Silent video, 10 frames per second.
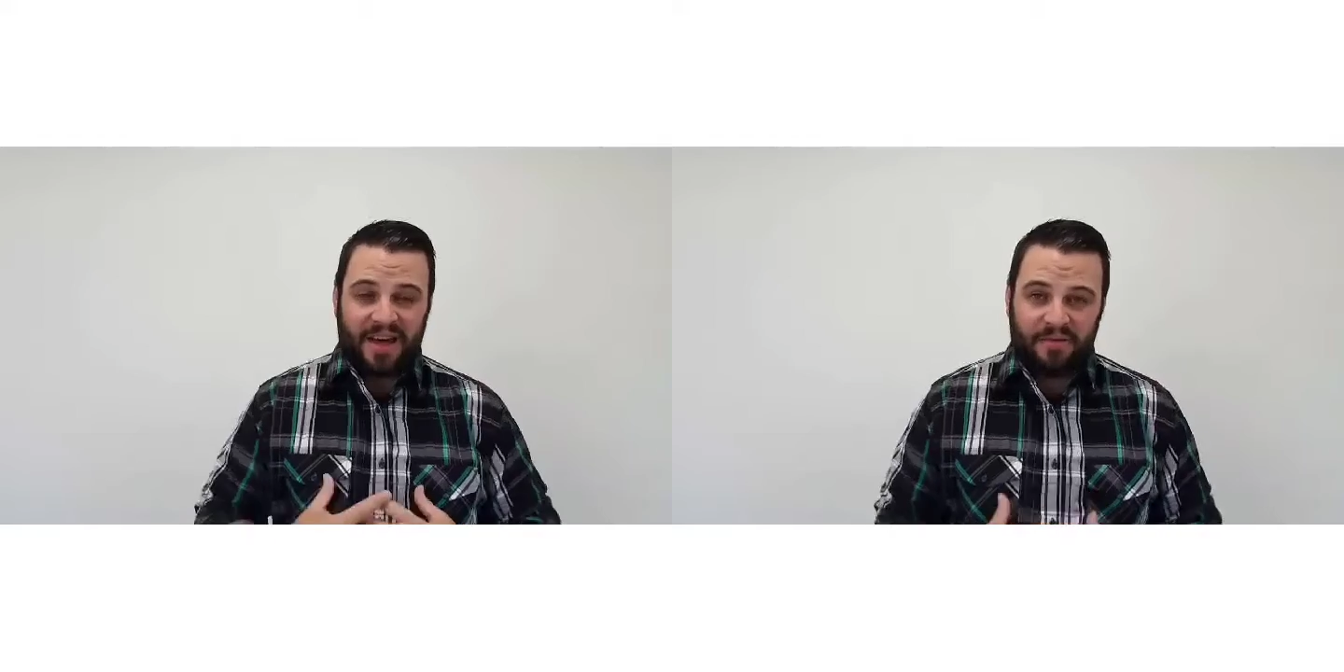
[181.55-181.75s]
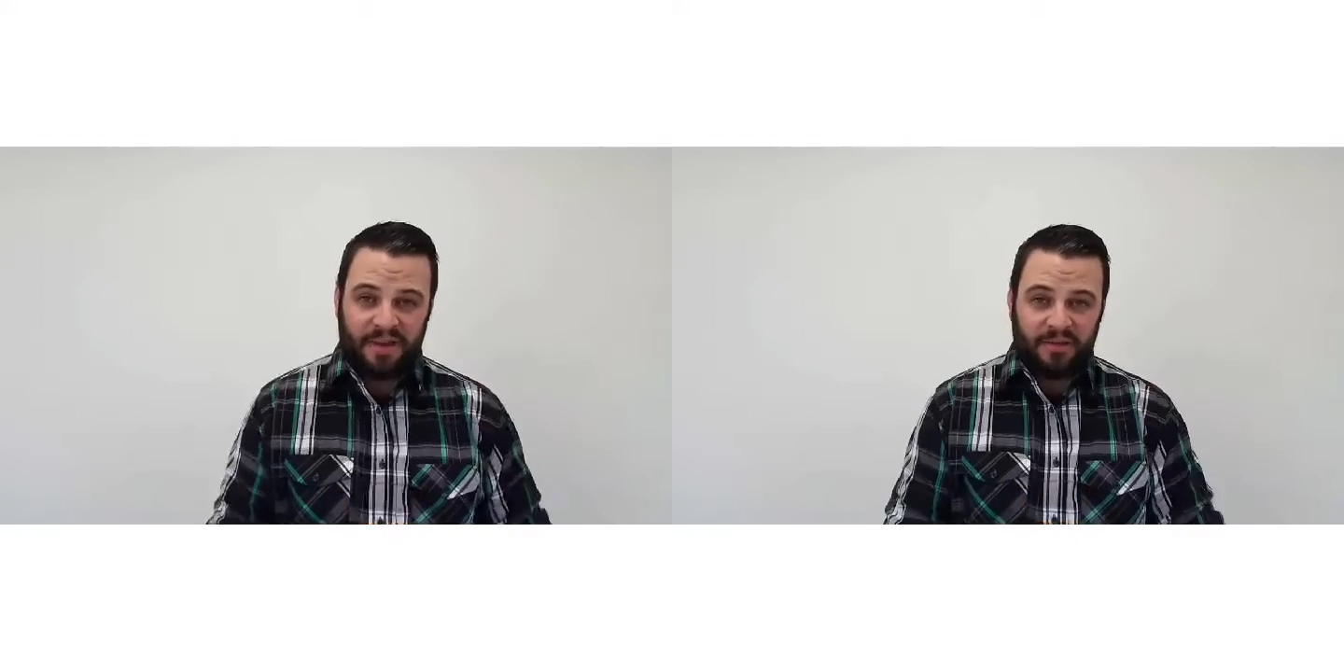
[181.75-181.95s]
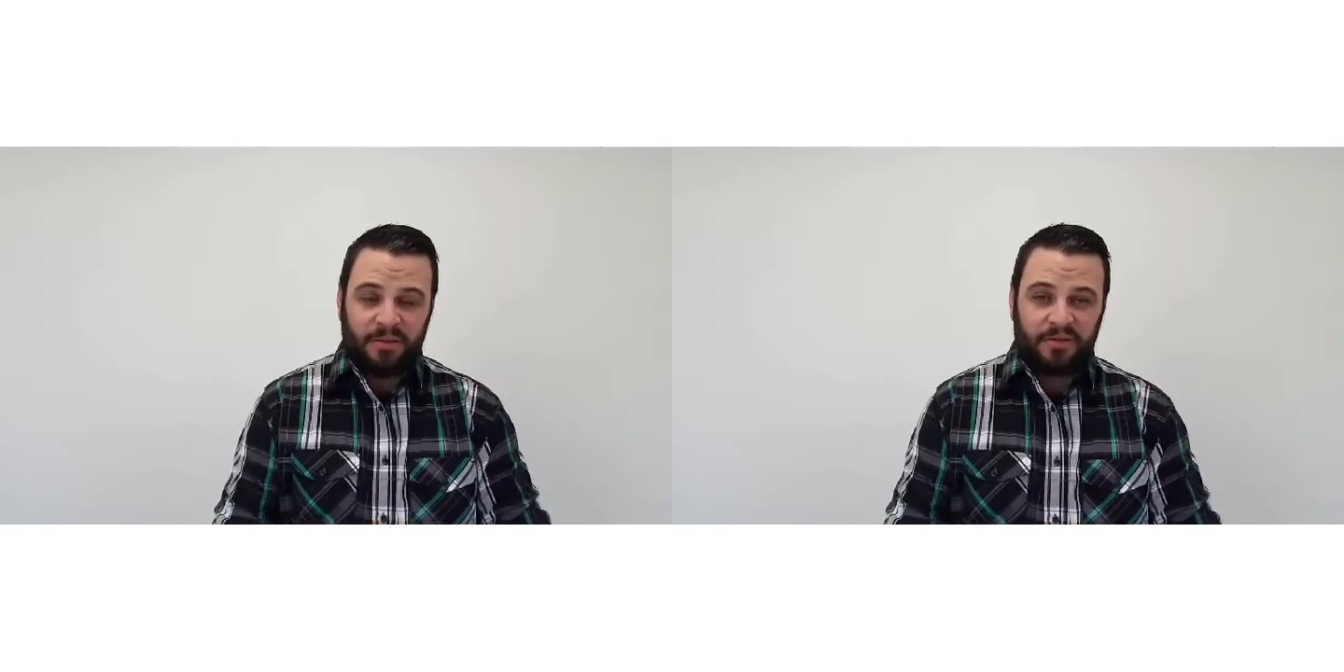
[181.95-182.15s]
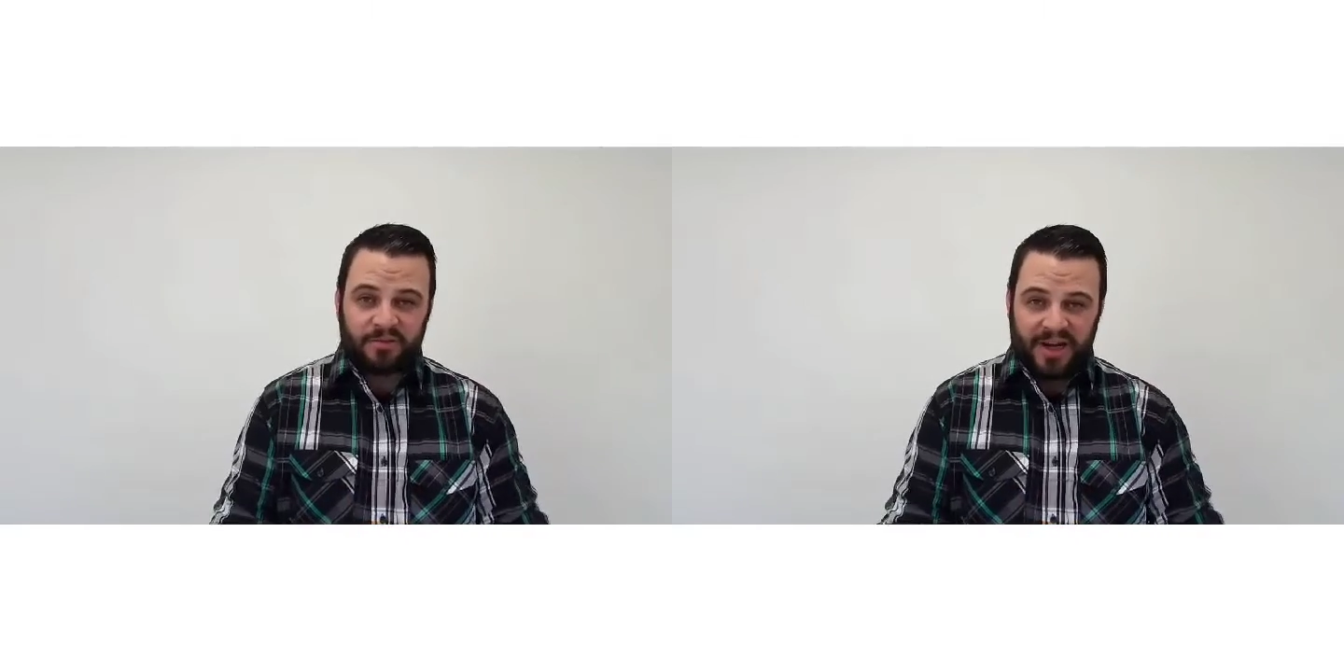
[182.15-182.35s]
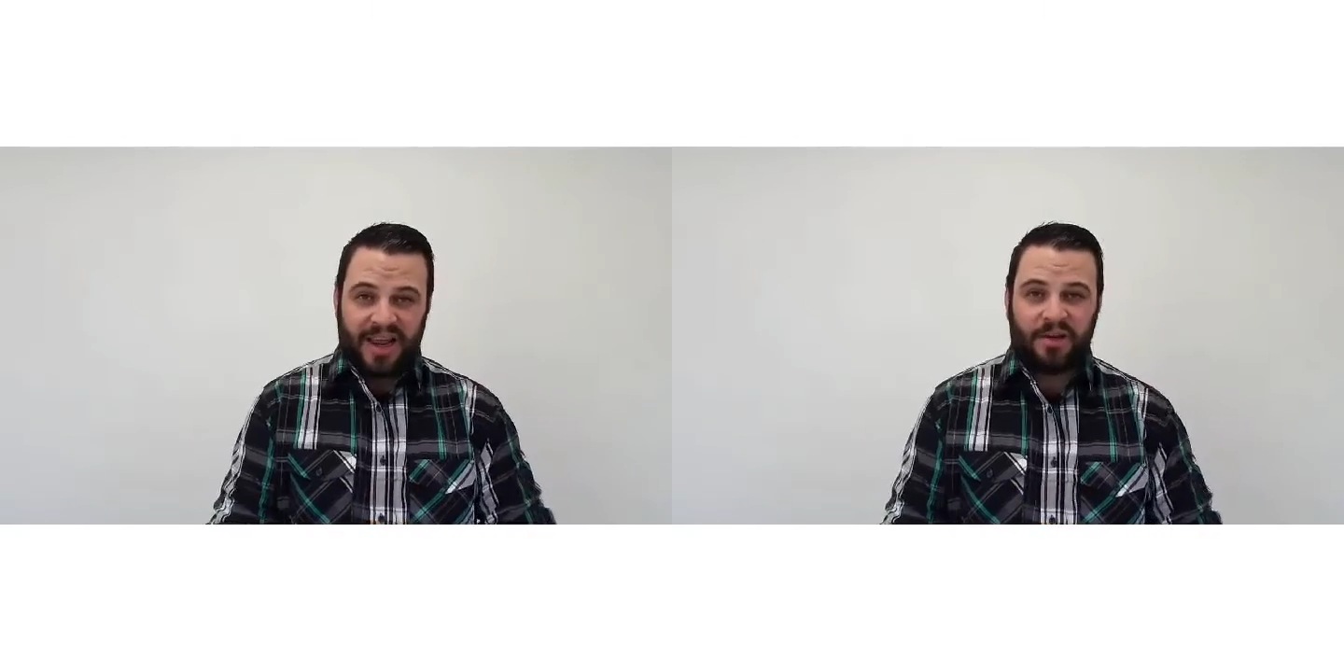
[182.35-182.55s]
that available
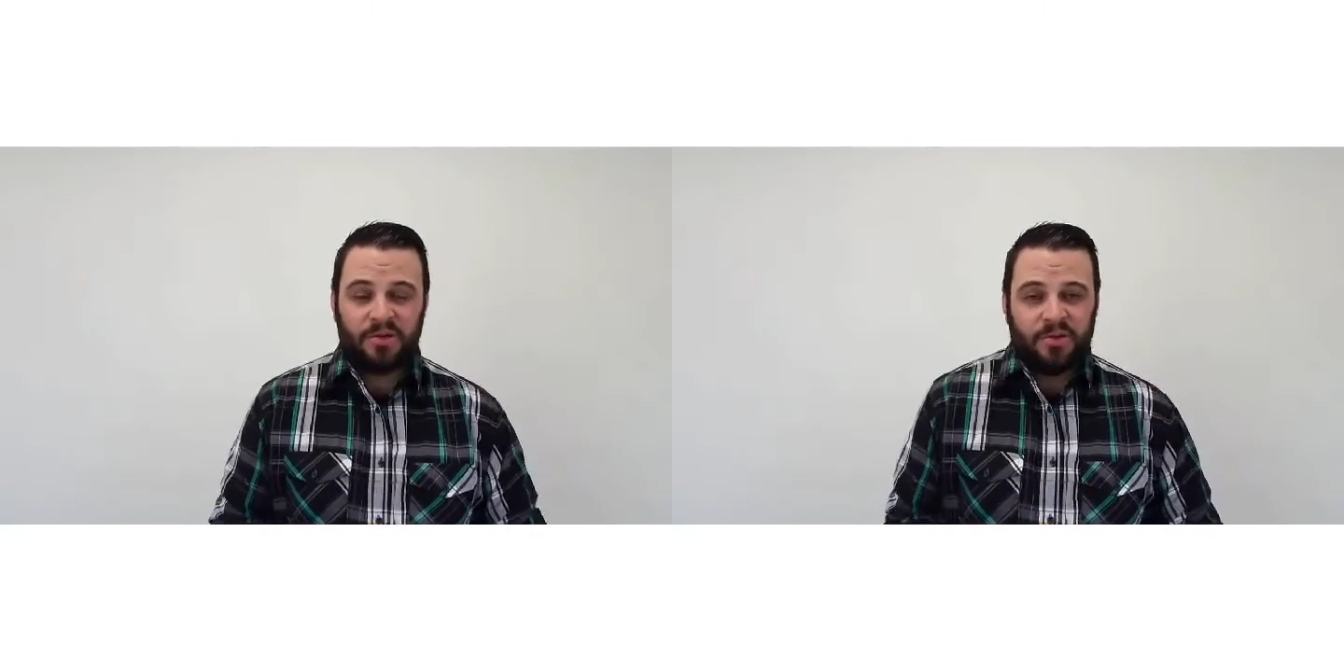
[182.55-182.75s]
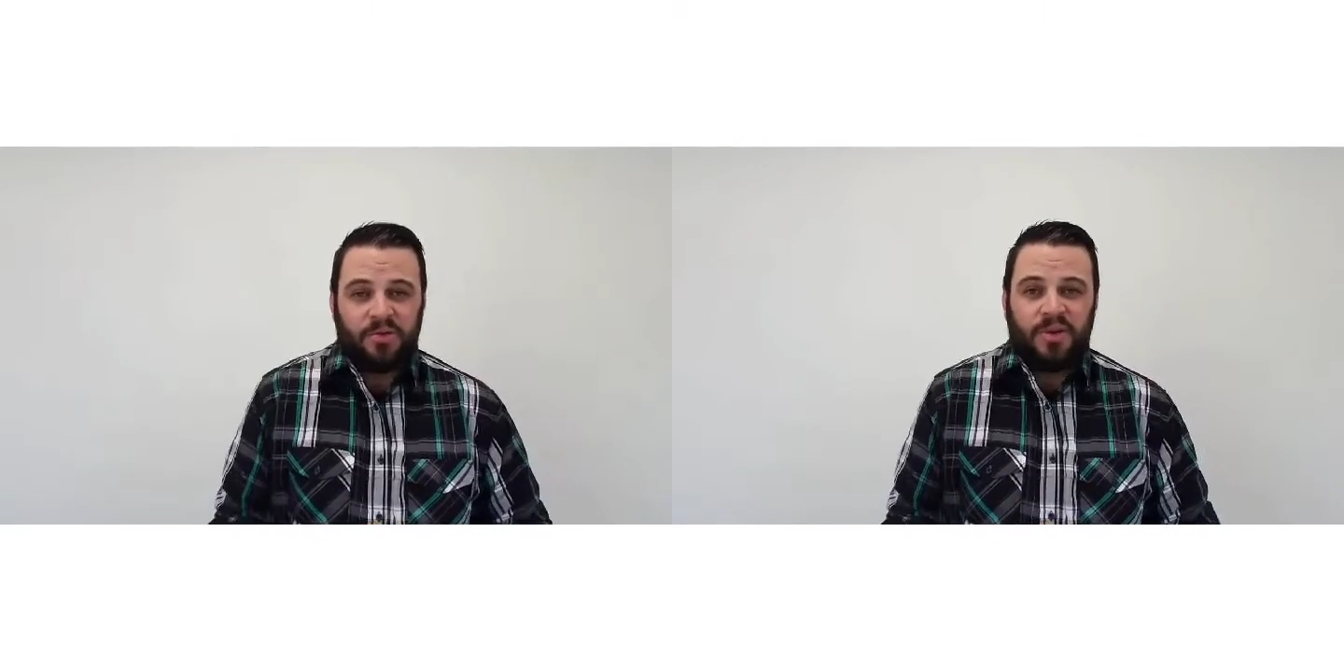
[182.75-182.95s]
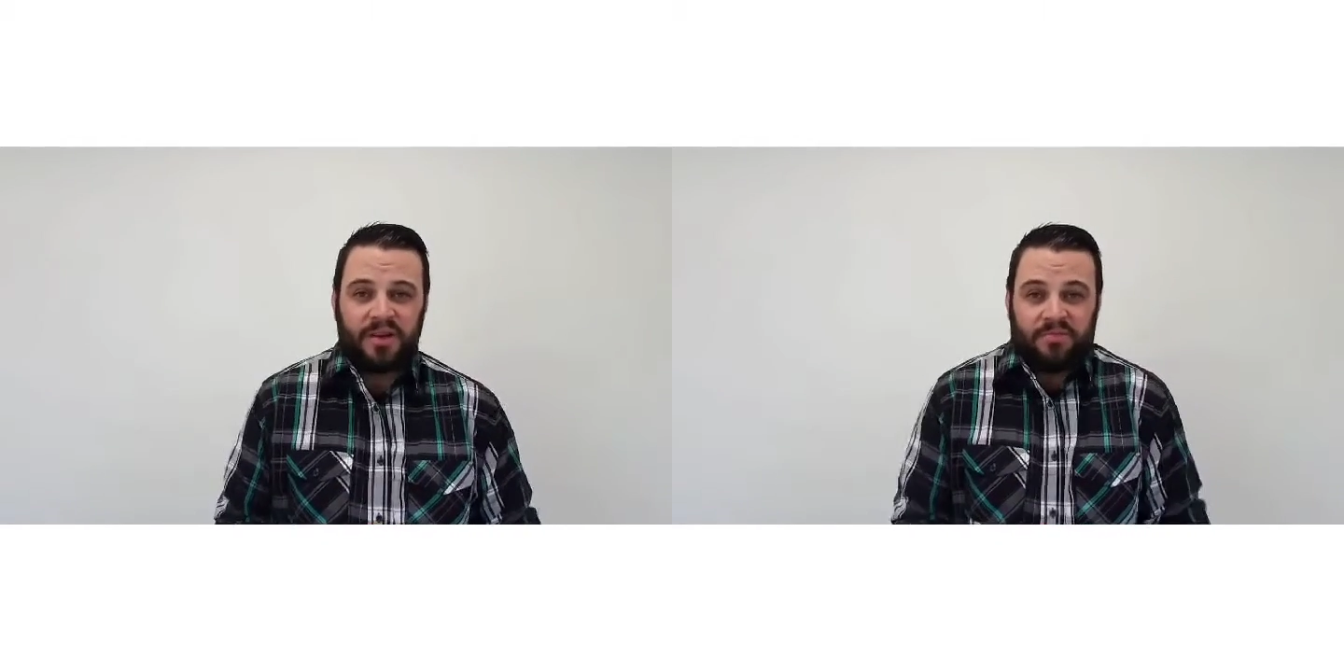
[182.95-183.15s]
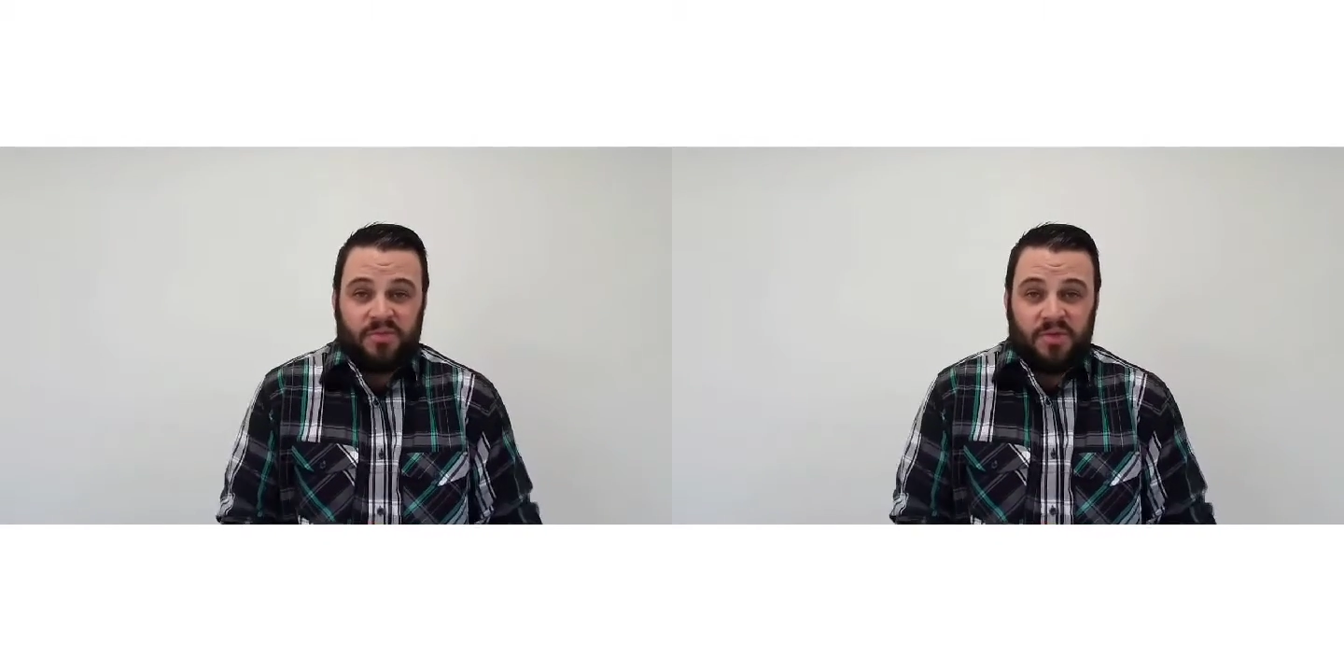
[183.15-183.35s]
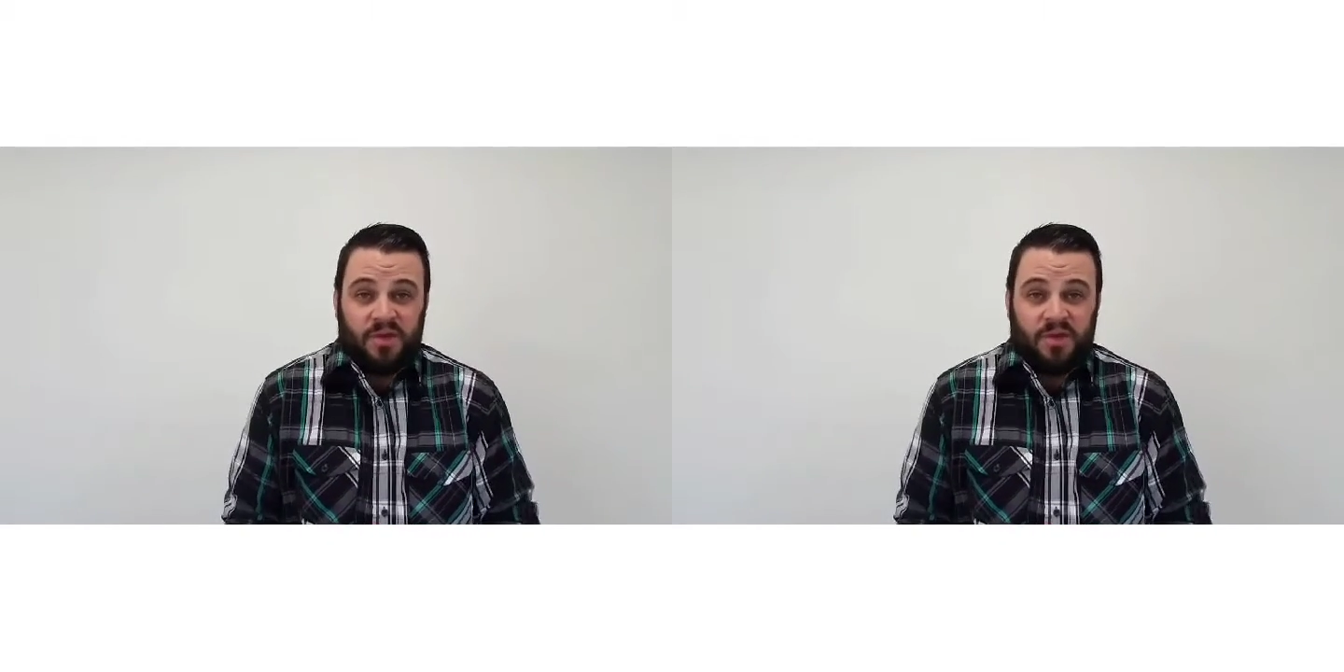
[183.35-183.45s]
right now, you gotta